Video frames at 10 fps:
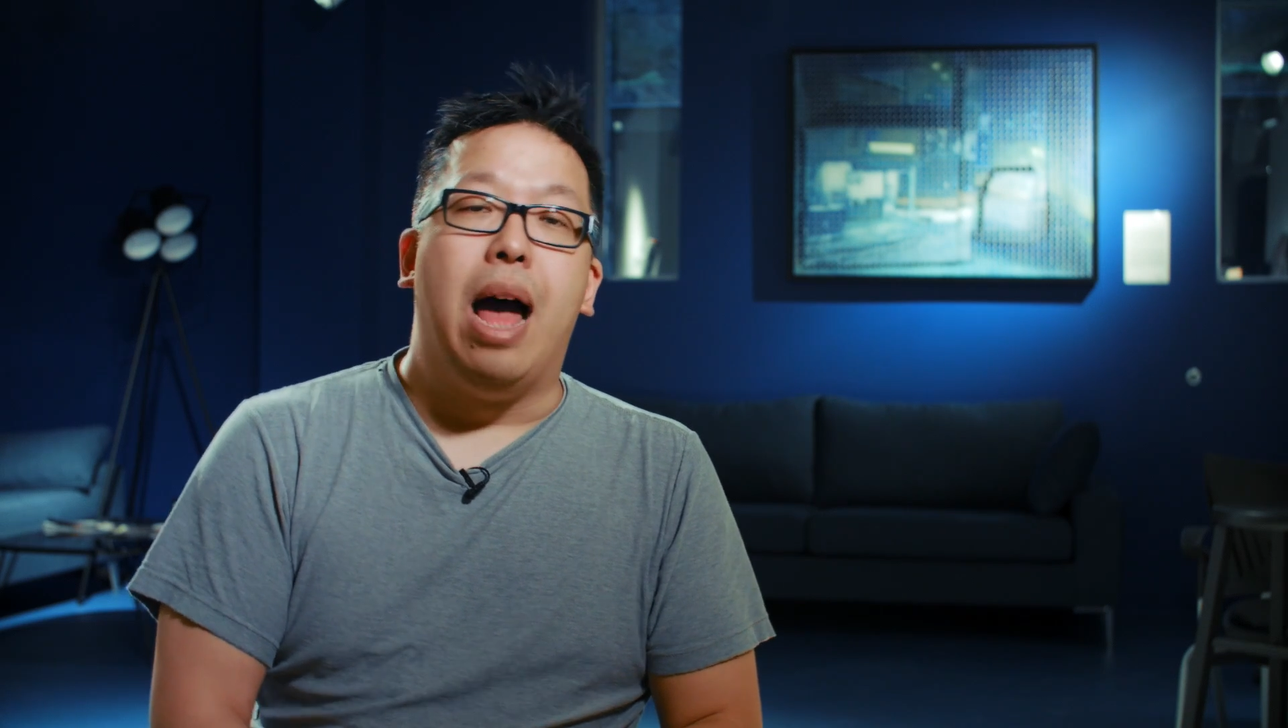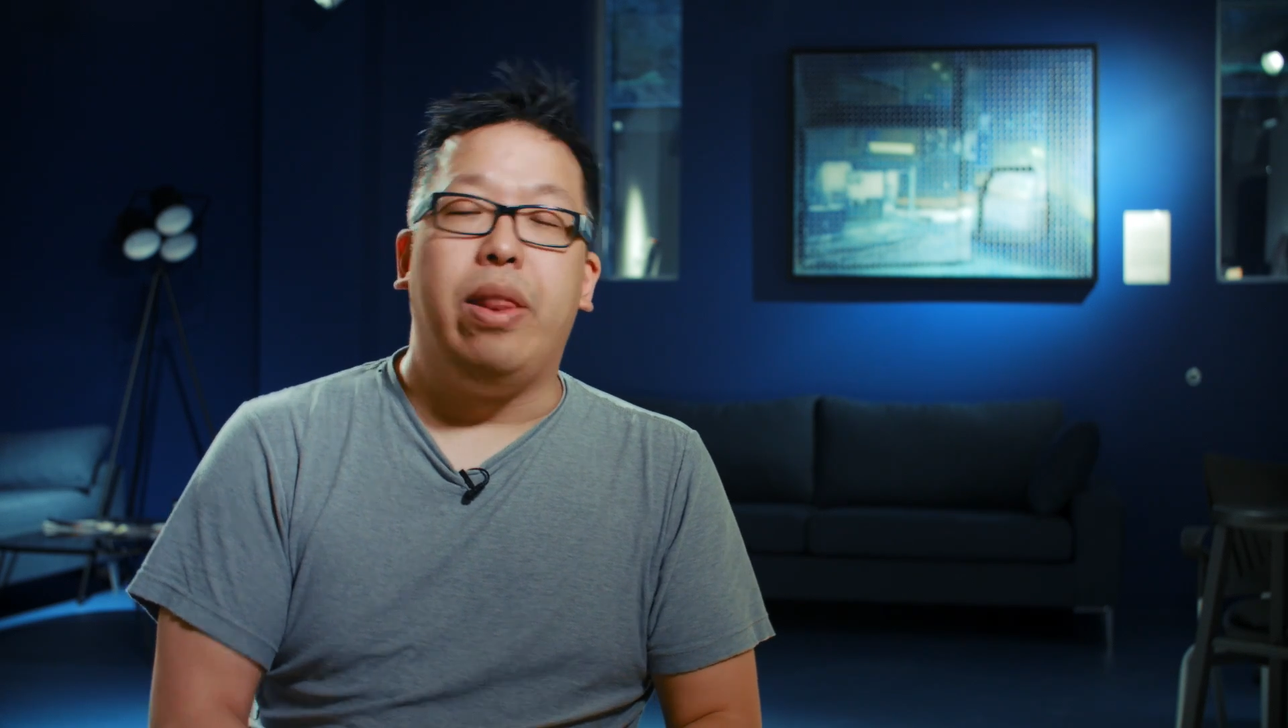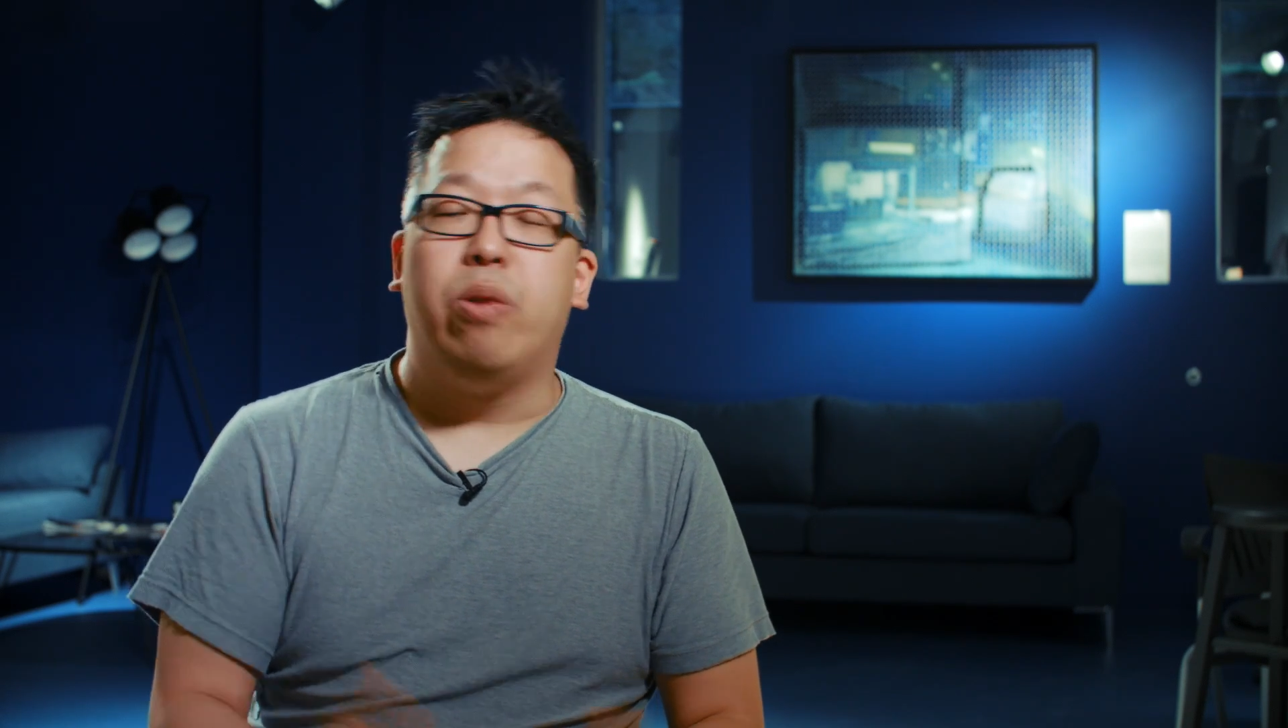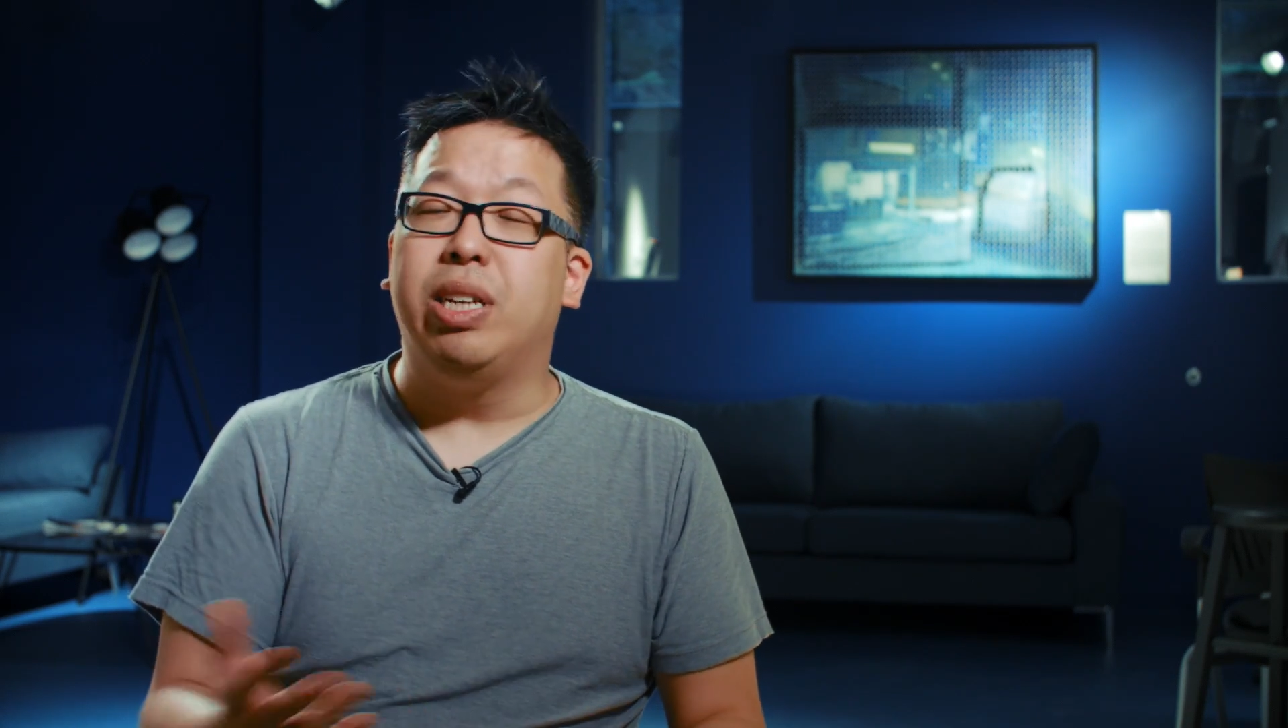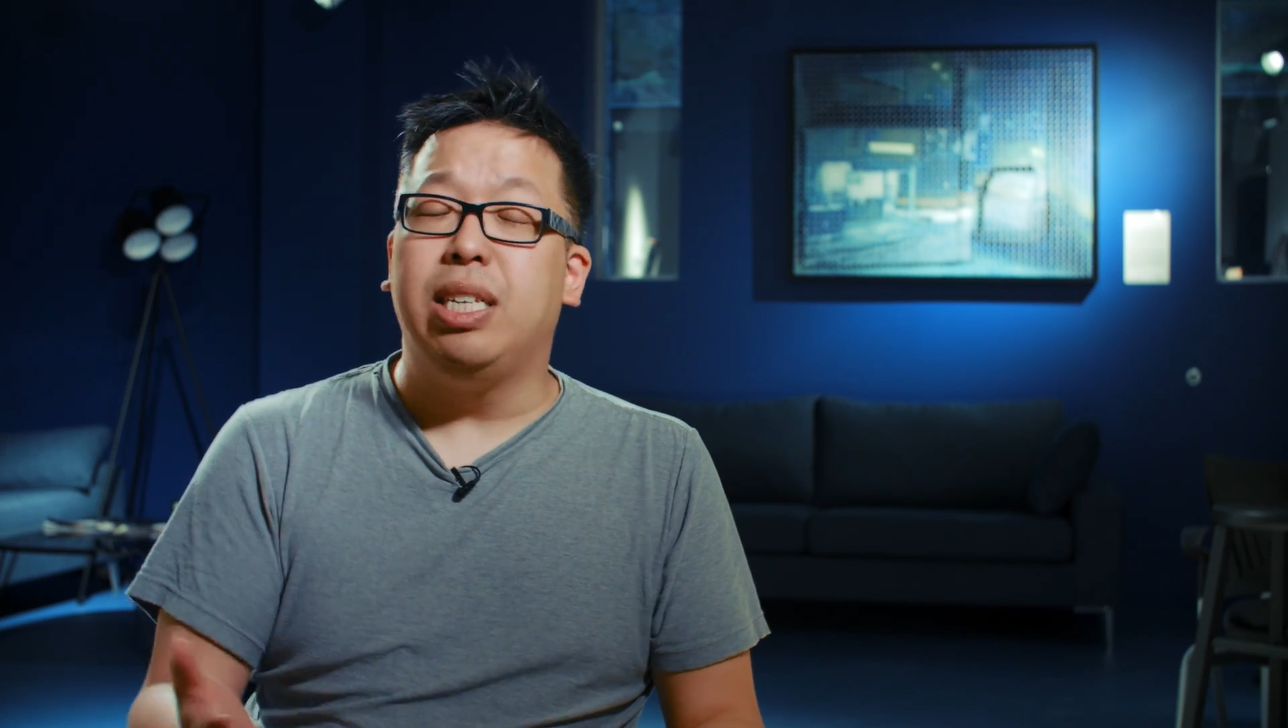
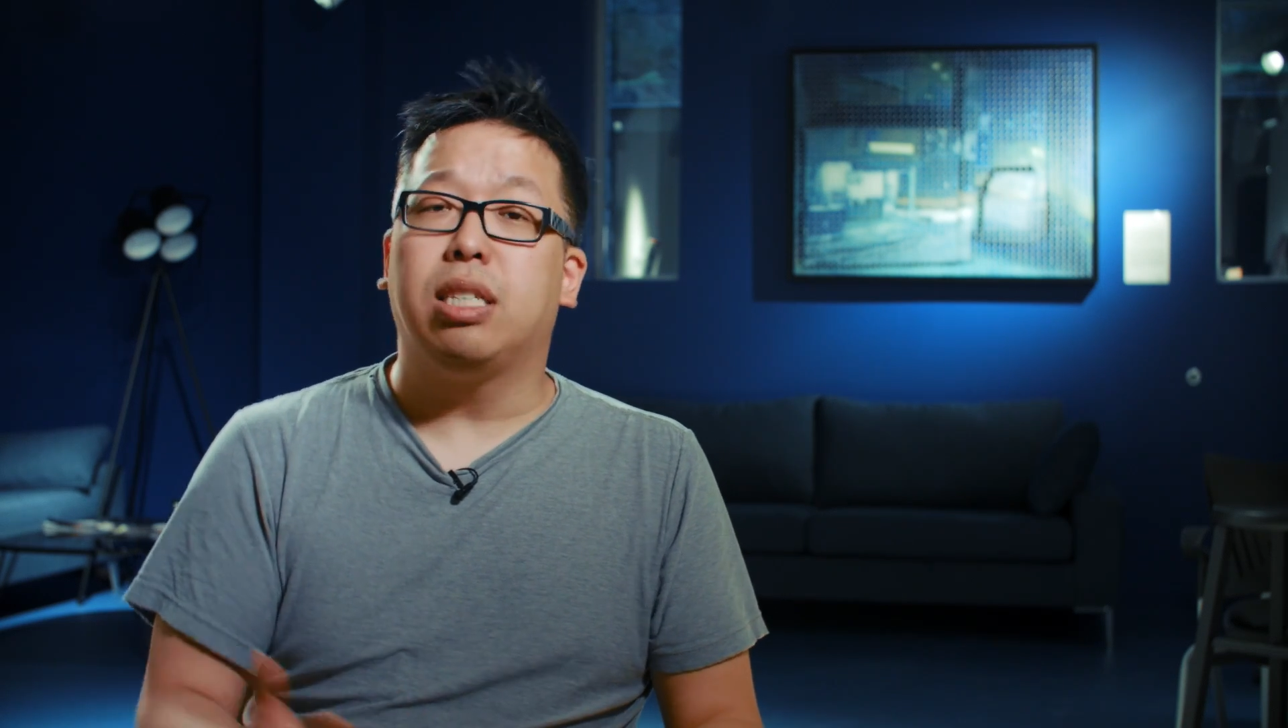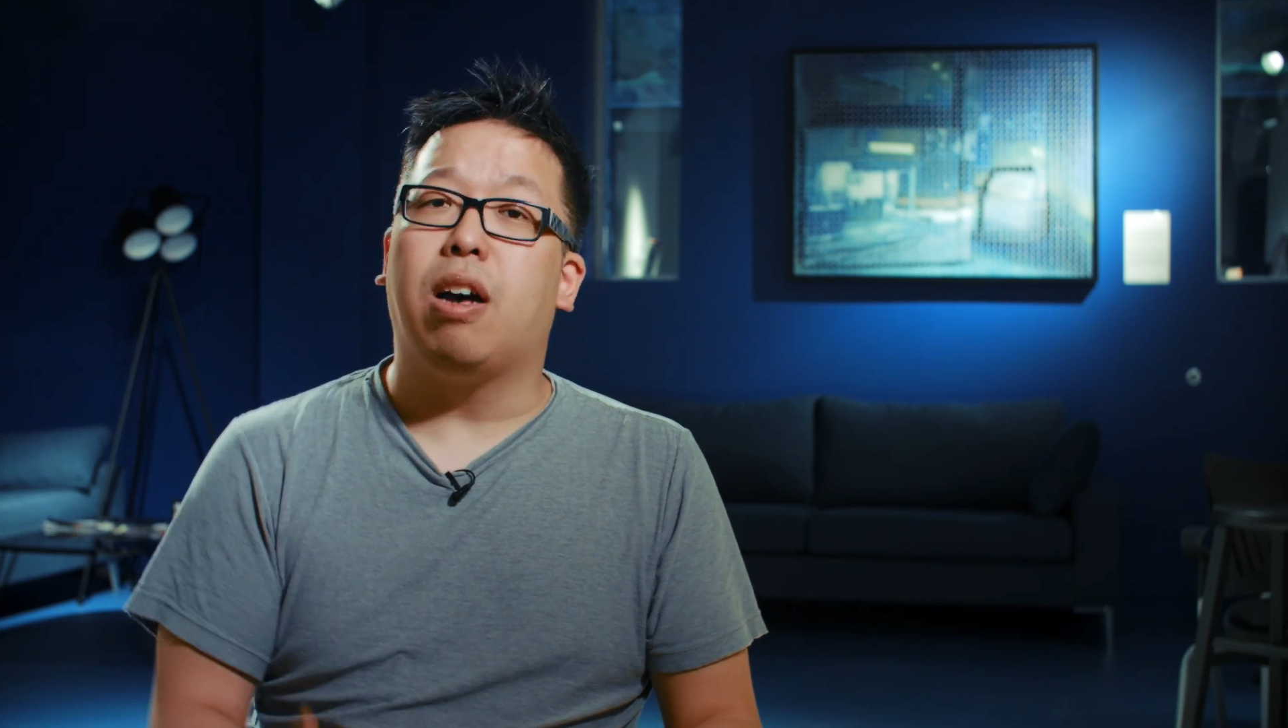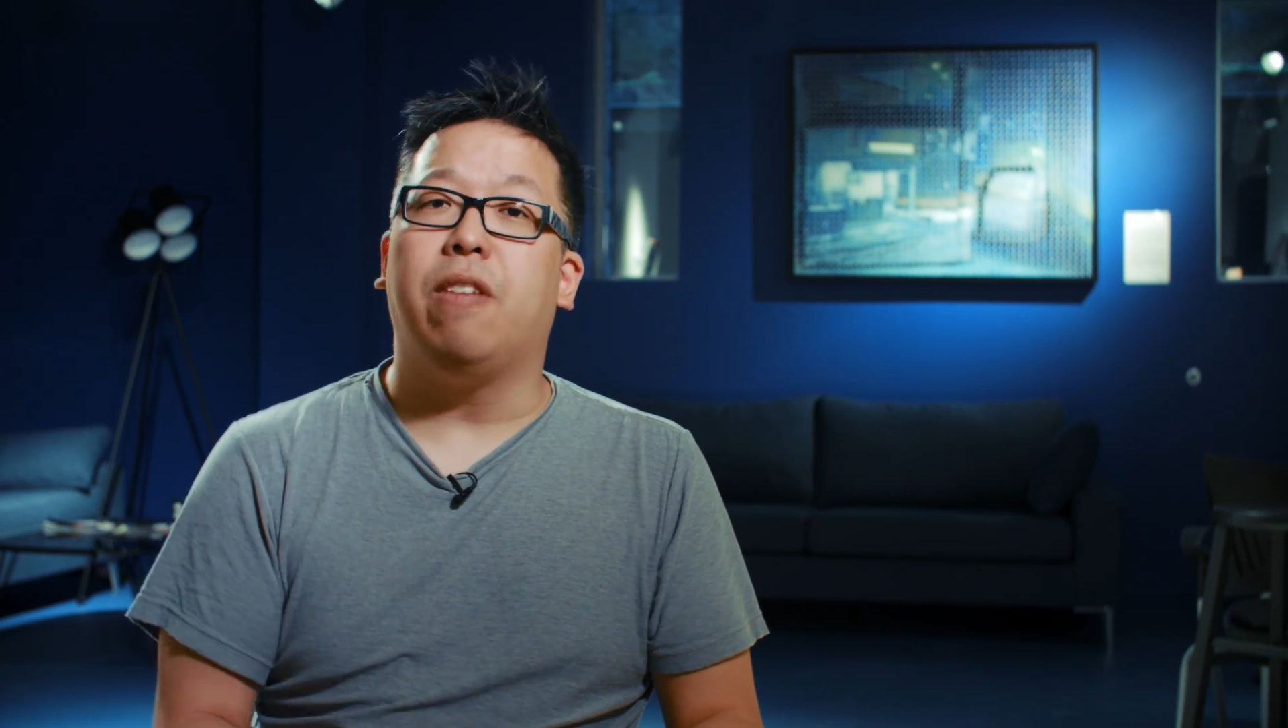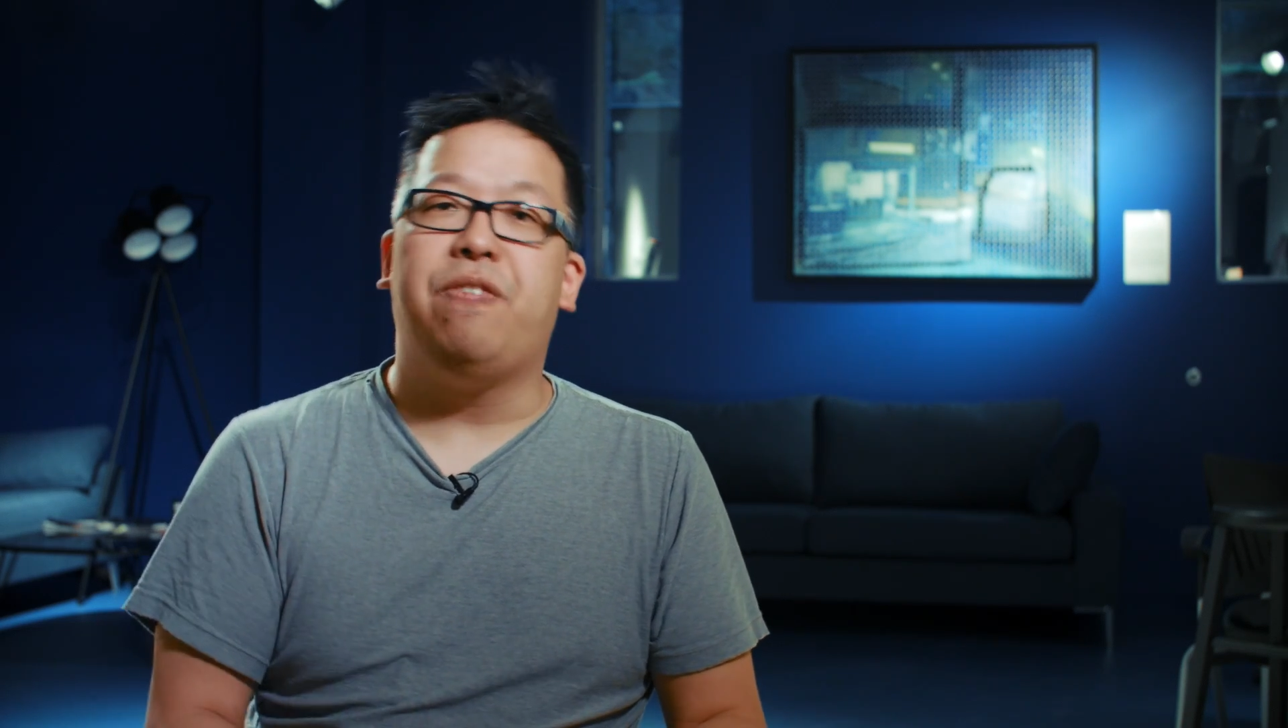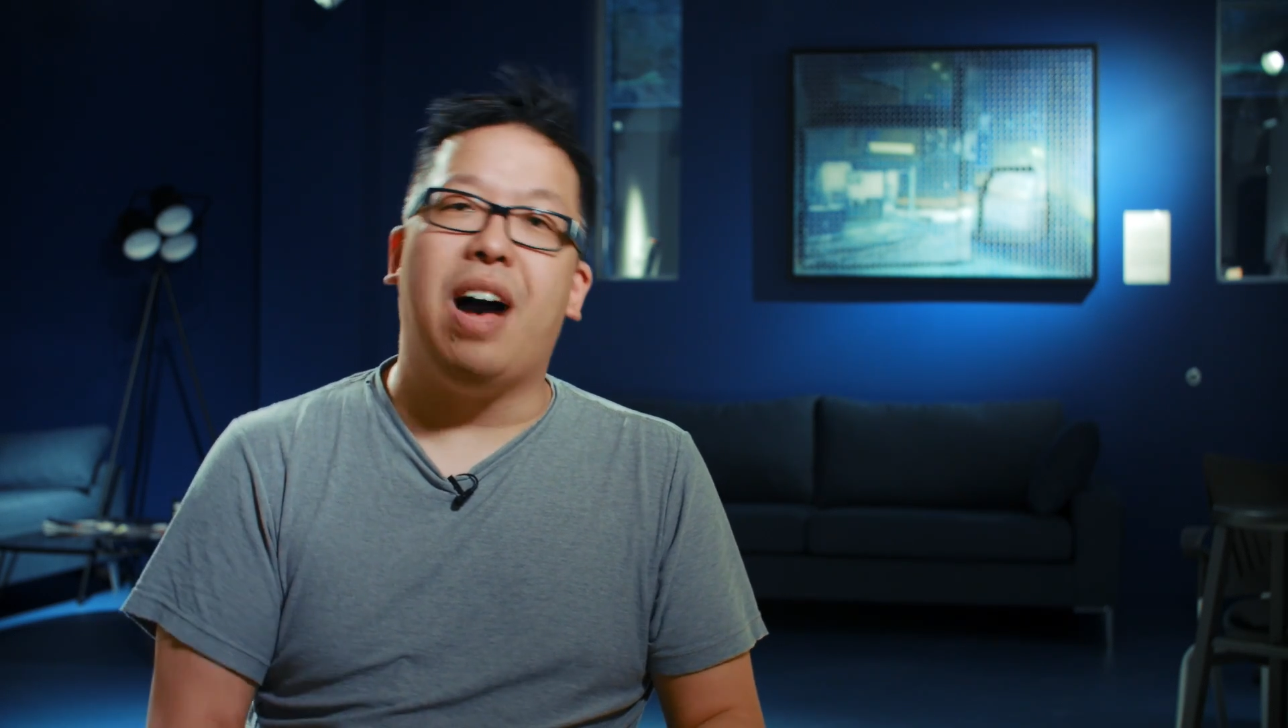And the reason it's called